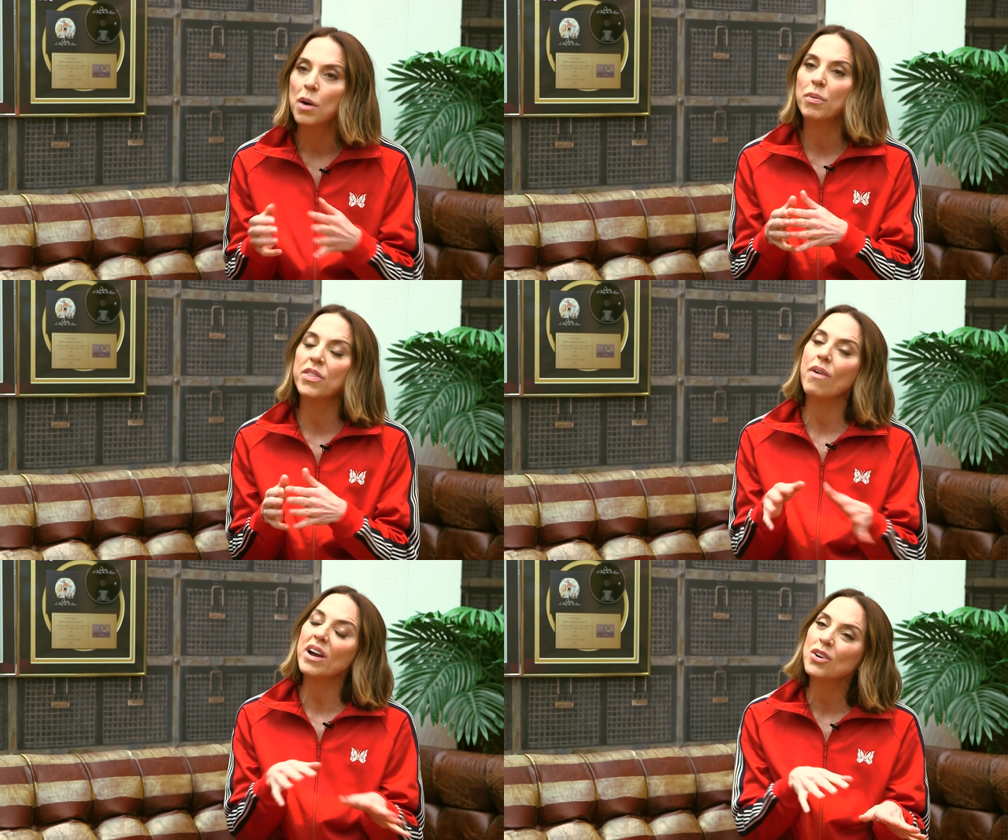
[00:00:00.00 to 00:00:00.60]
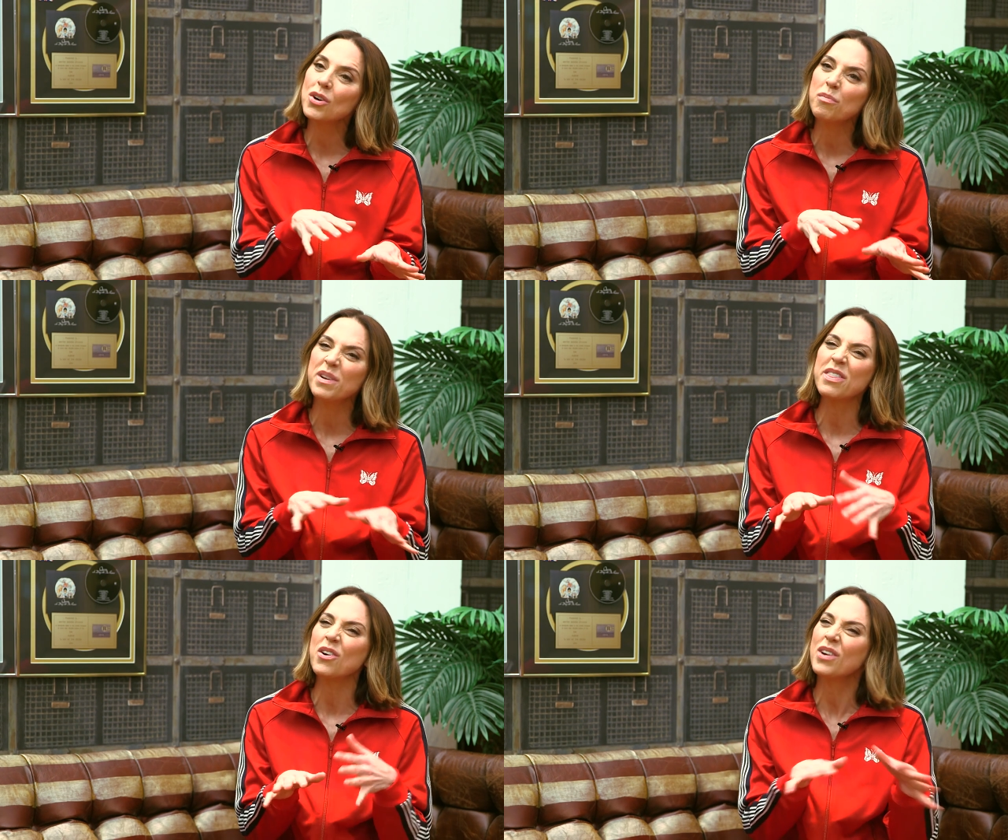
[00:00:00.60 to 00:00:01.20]
But the record
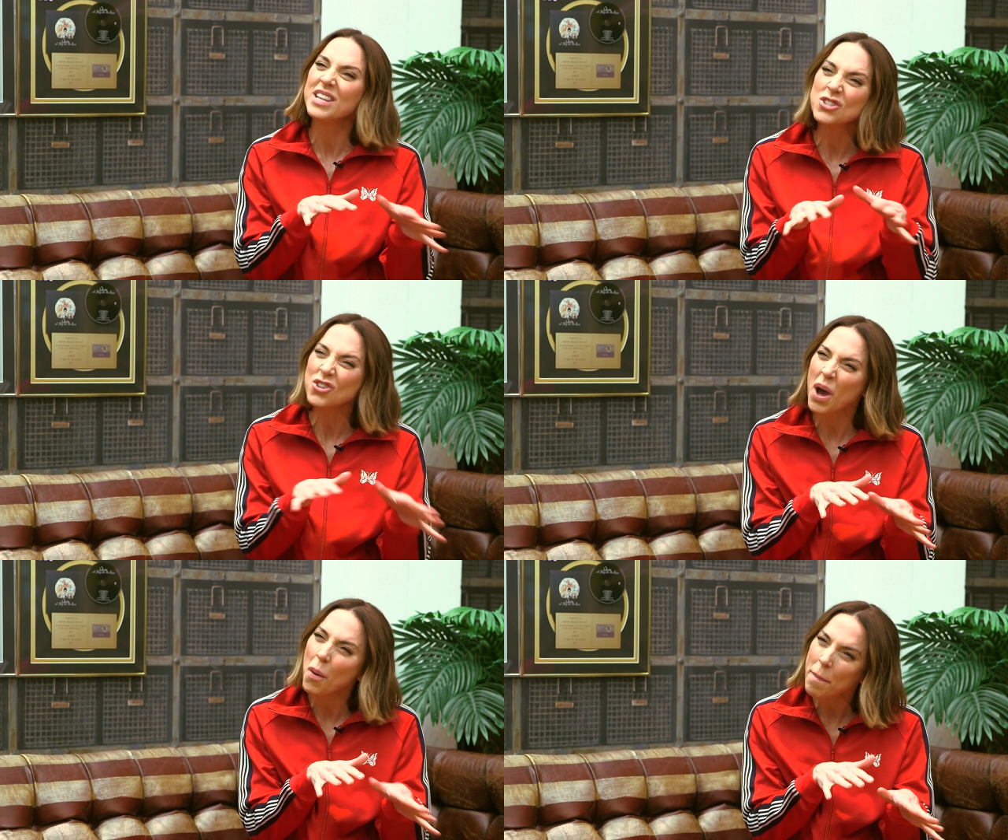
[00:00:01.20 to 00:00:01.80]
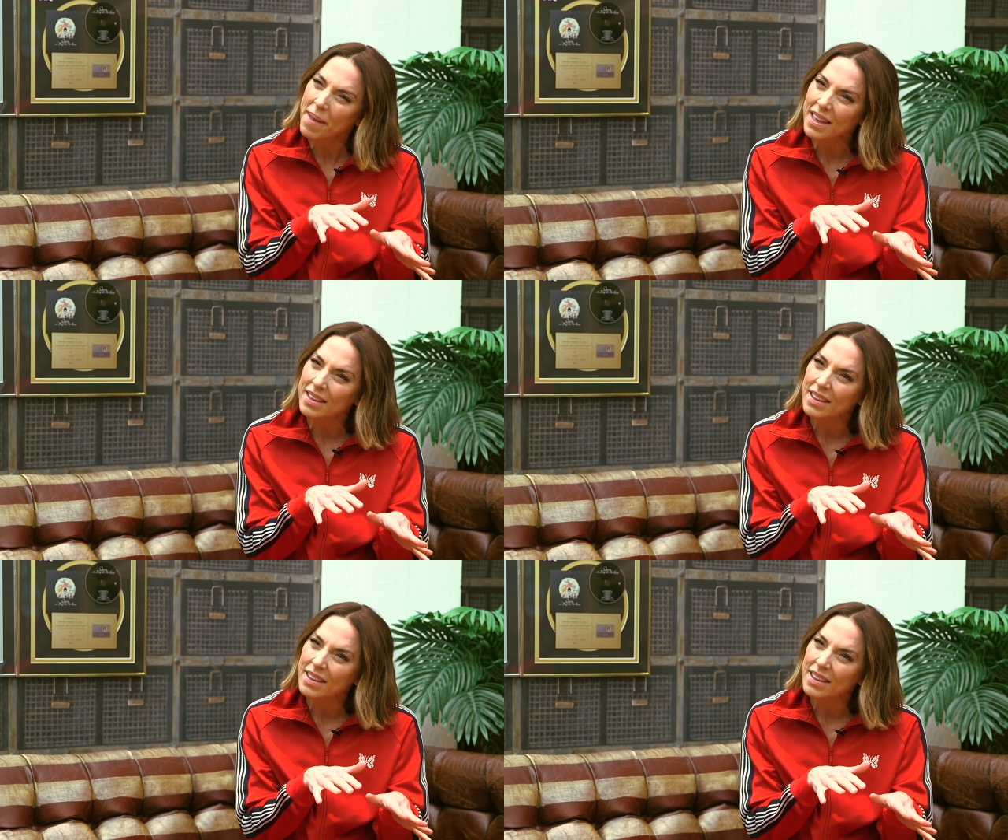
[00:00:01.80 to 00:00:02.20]
company thought he stood out a bit.